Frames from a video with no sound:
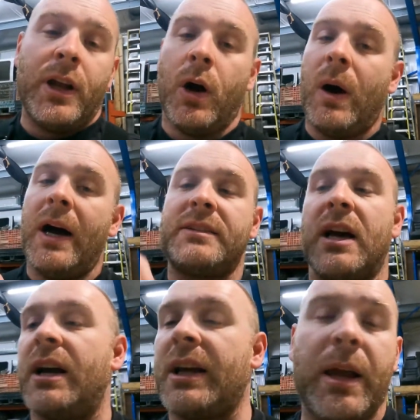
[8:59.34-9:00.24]
you know, a
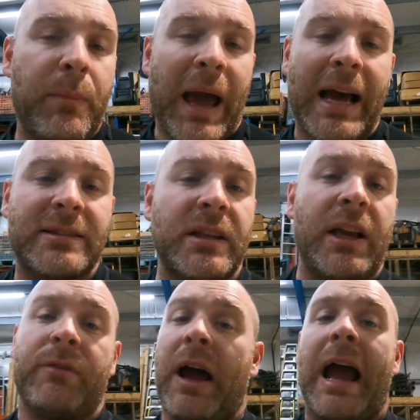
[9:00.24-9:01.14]
ton of
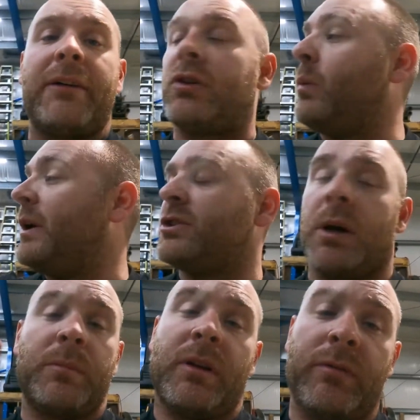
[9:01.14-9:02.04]
capacity if I have to winch
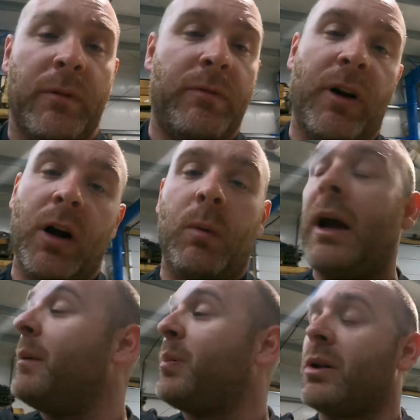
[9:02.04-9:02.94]
something from far
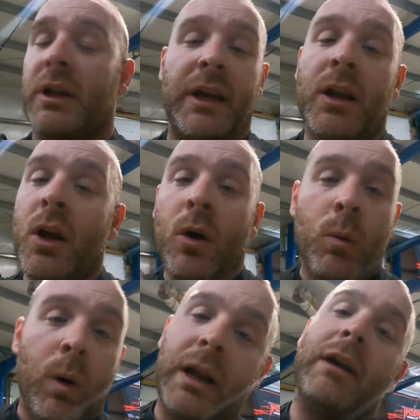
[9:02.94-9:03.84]
away, pull it,
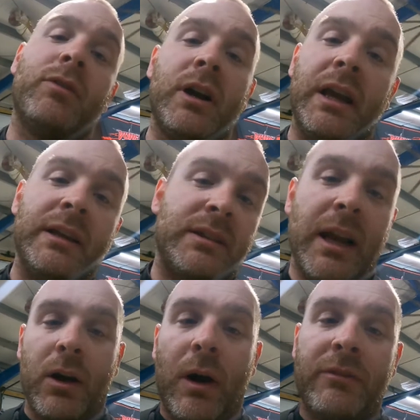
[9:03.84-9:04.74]
whatever it is,
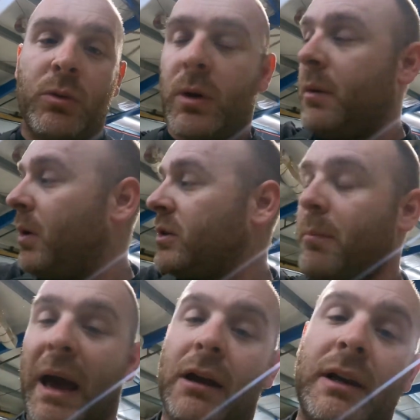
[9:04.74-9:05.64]
don't have to worry about
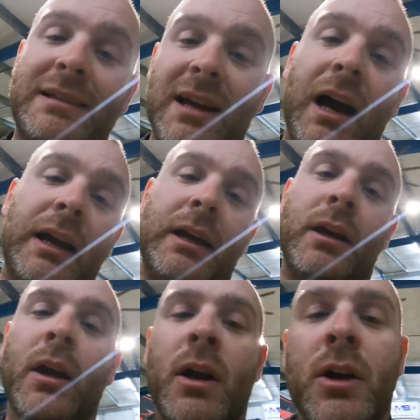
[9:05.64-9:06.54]
the battery
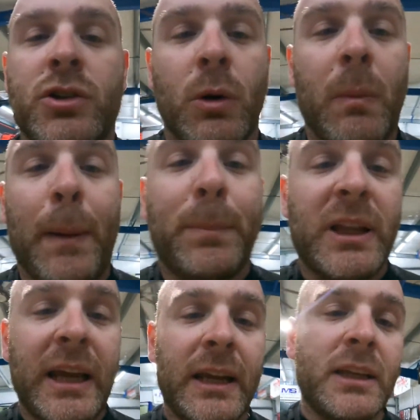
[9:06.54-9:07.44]
dying. So my
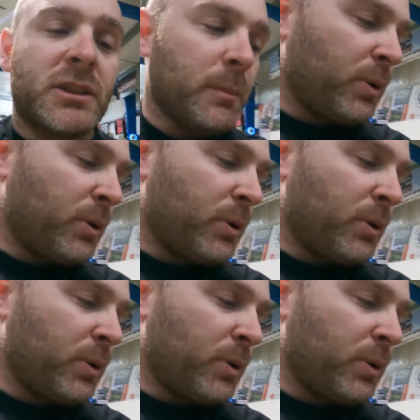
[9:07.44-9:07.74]
plan is to